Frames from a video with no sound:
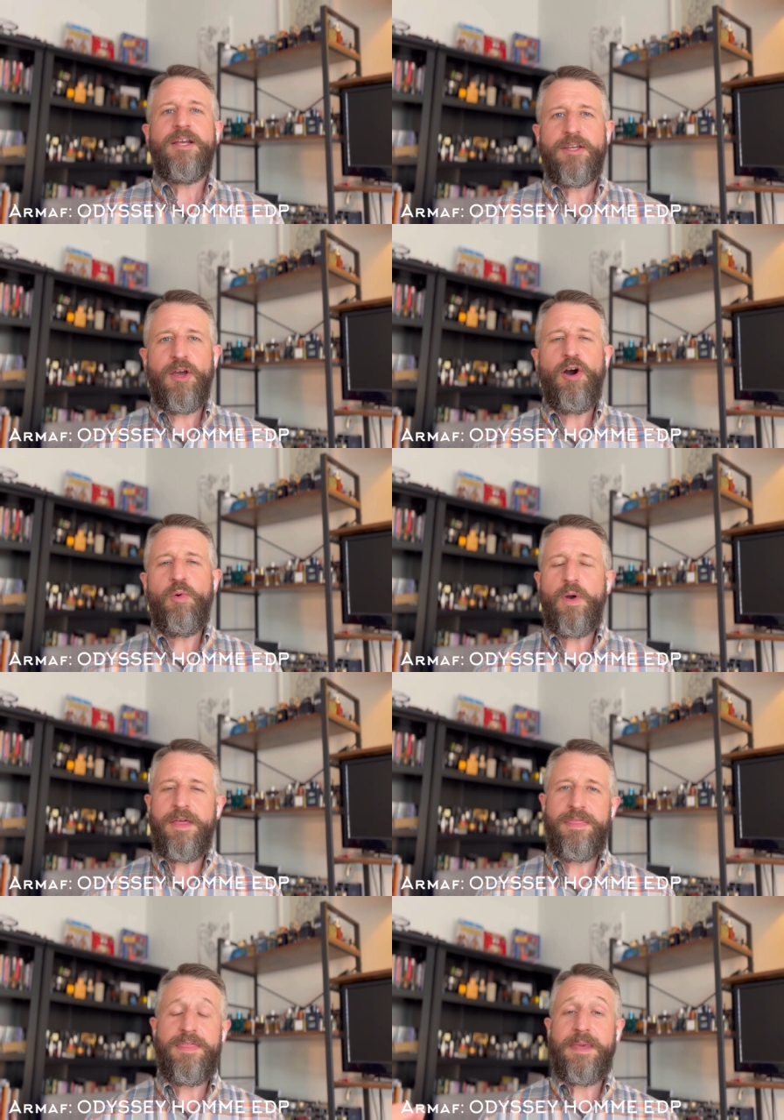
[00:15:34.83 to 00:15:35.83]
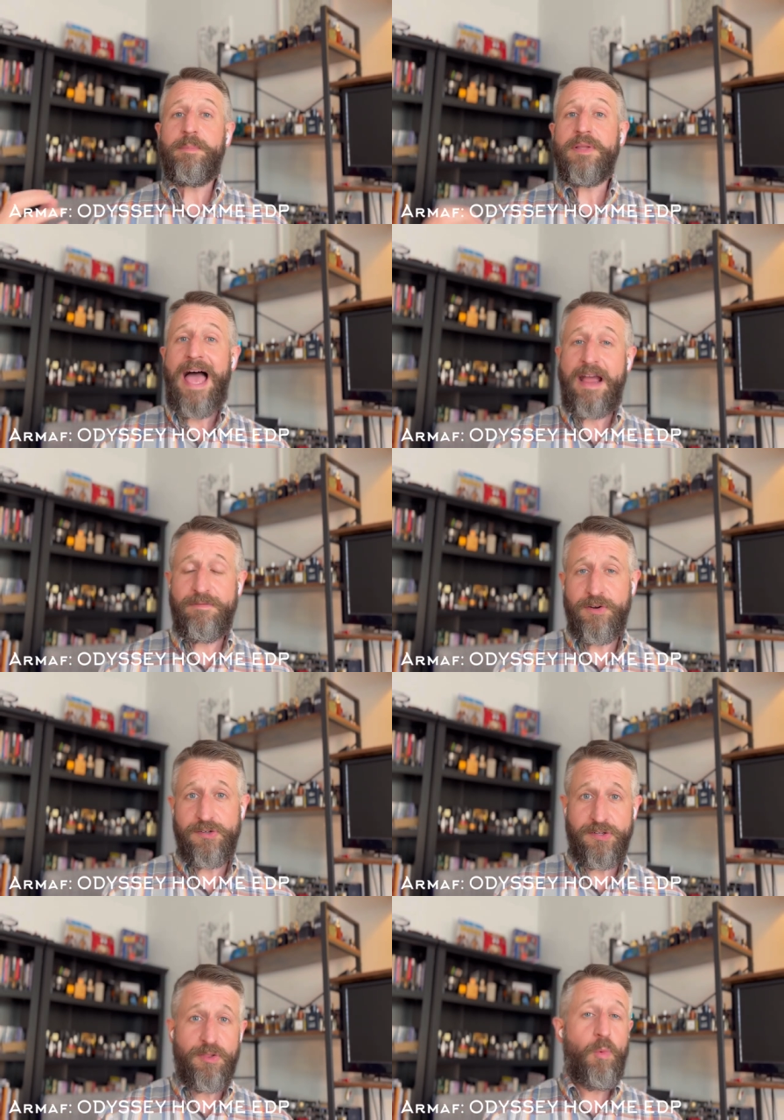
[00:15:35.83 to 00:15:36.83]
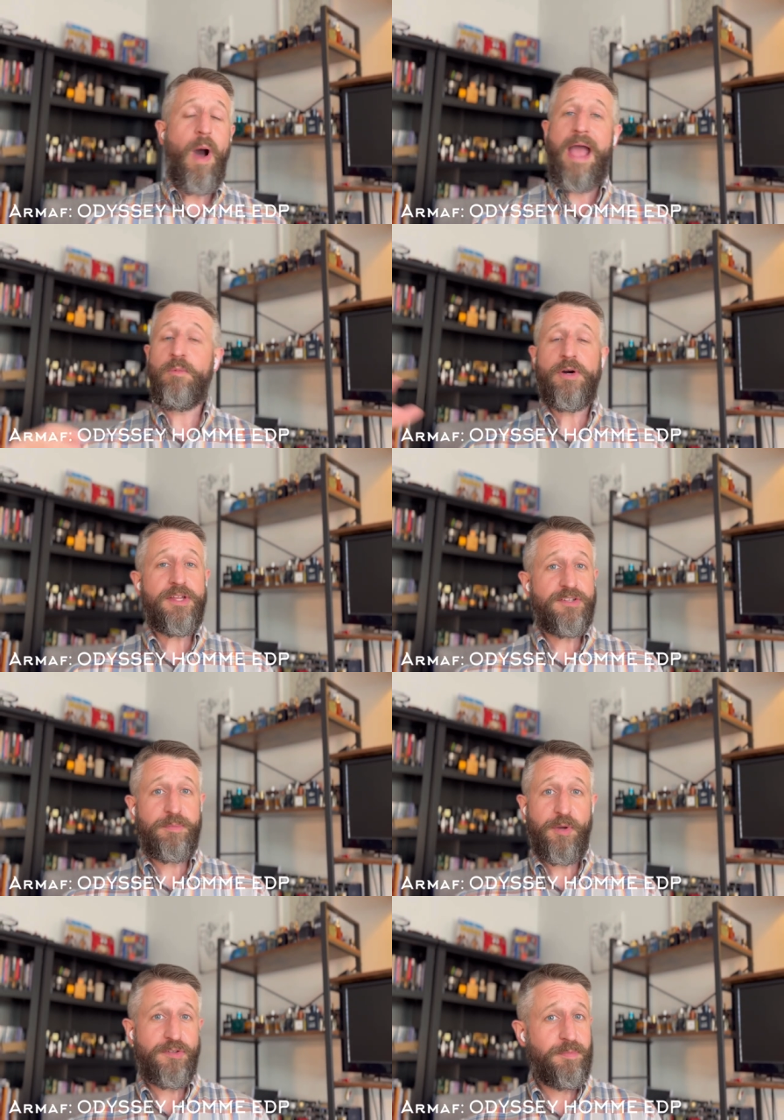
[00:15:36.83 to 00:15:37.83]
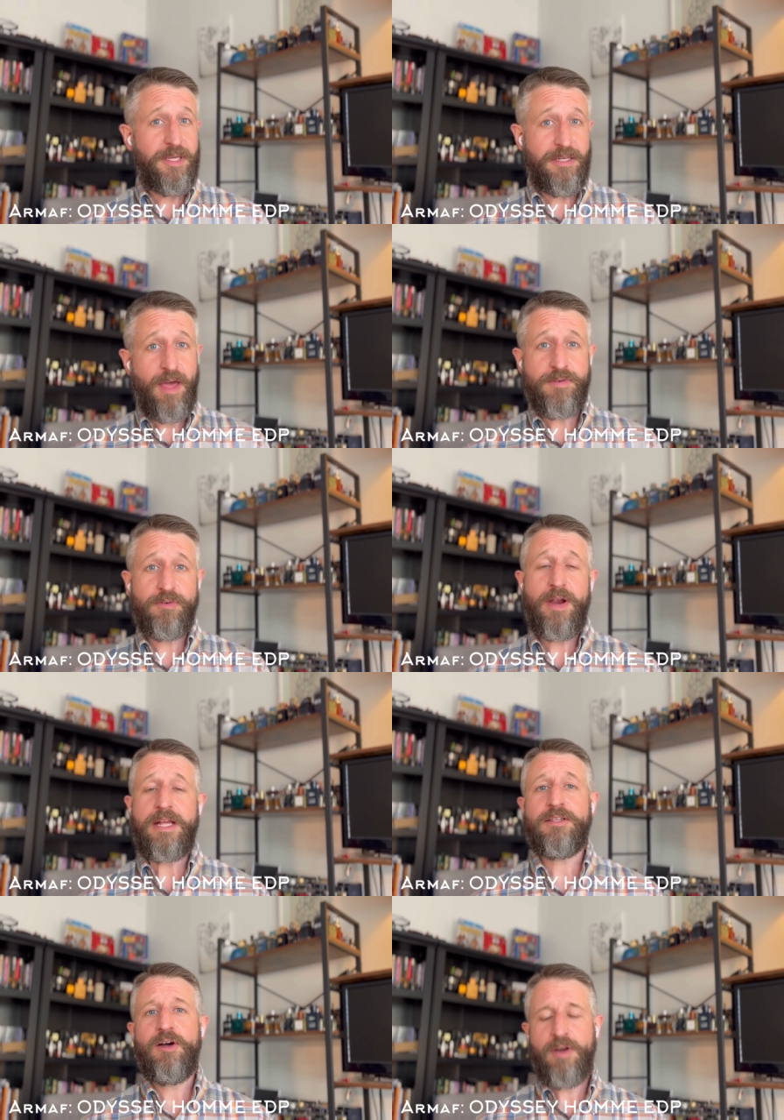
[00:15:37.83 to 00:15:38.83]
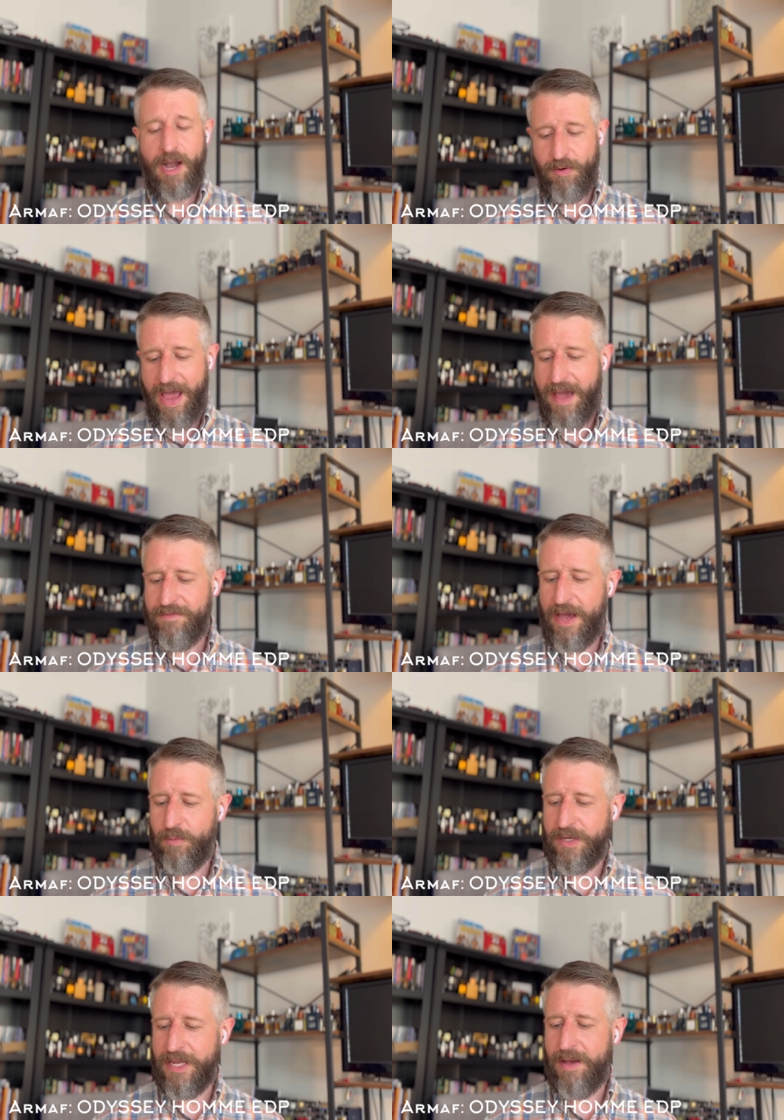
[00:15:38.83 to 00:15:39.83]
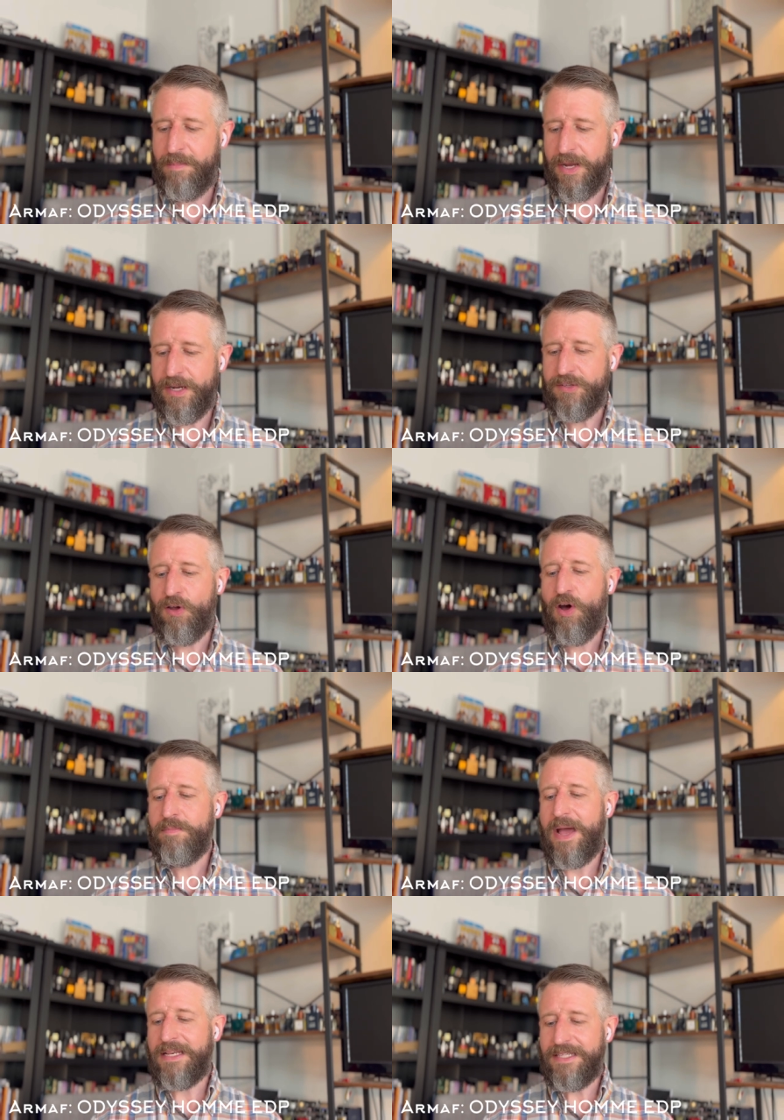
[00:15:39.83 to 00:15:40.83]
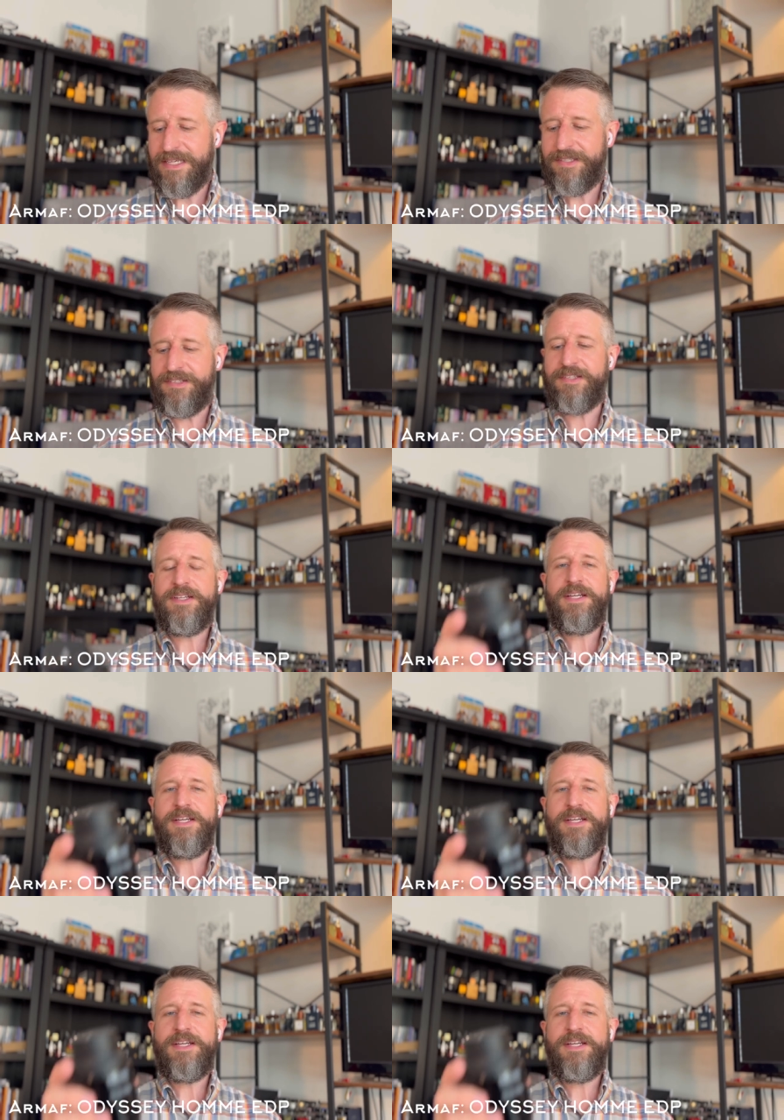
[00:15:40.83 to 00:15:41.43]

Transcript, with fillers: Go with the black version. The white one is supposed to be another great clone. I don't have that one yet, but it's on my list.